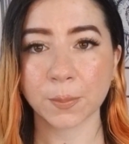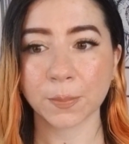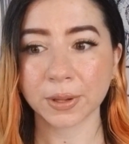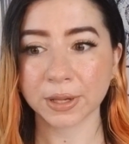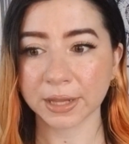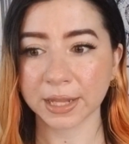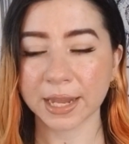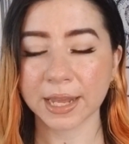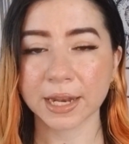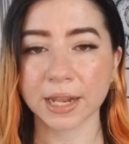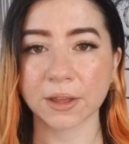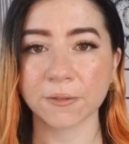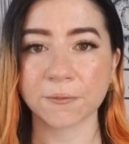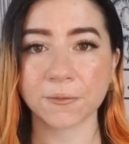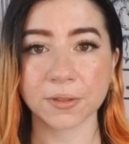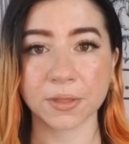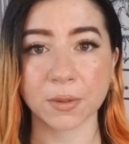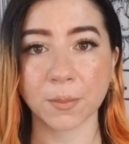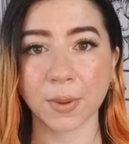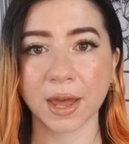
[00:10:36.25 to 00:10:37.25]
planet
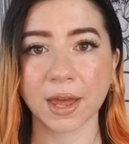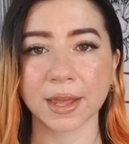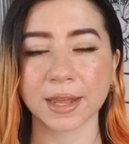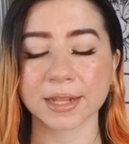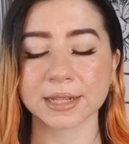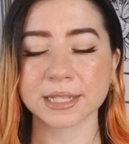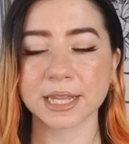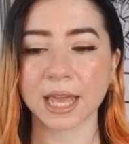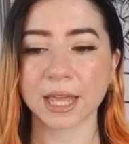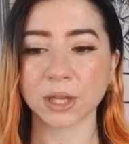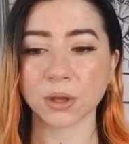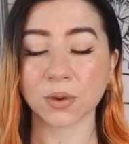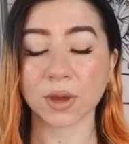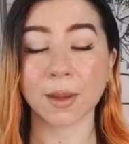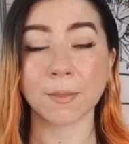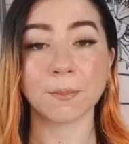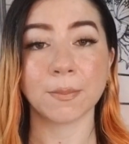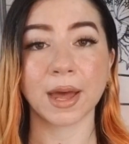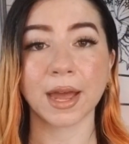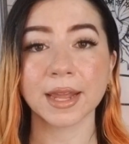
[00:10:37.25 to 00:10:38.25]
for the mind, and you
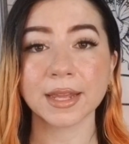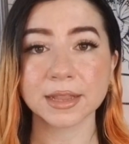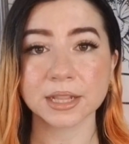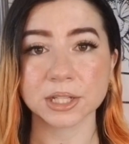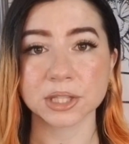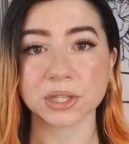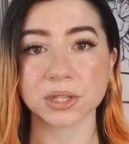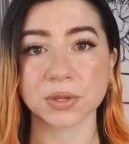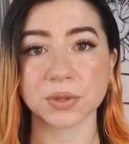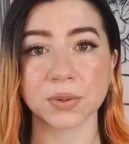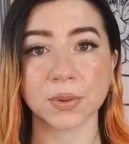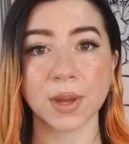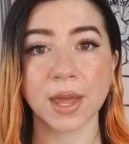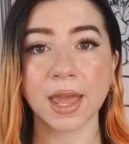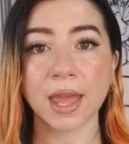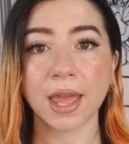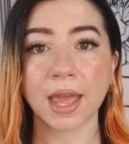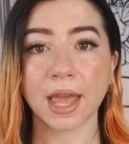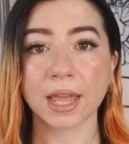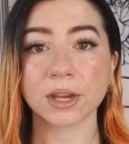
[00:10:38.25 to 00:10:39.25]
combine the two
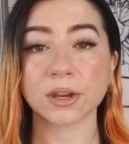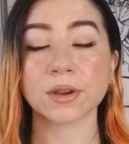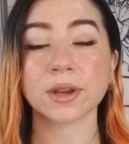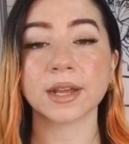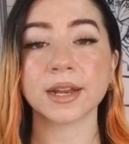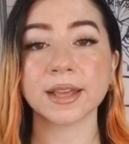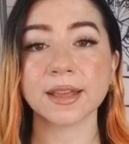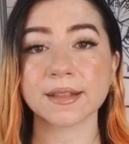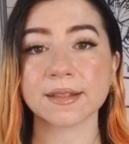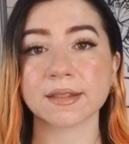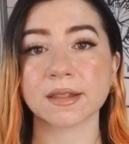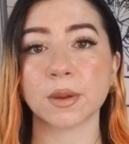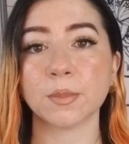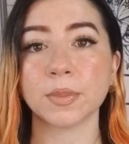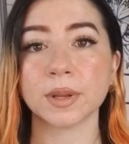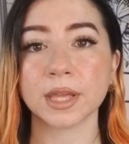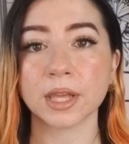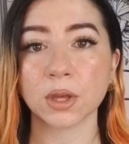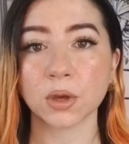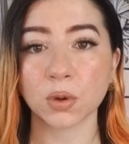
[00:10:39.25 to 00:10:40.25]
and you're going to get
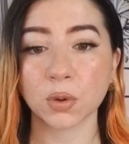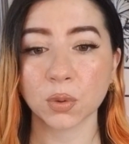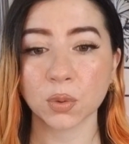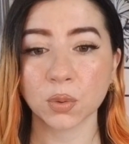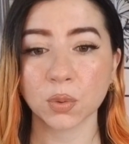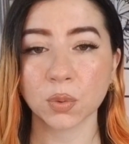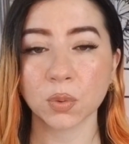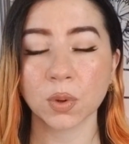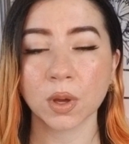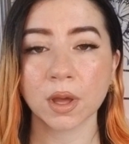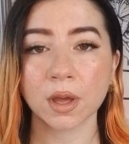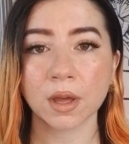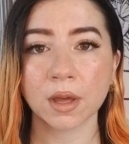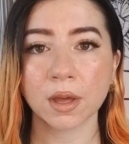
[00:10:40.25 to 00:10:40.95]
somebody who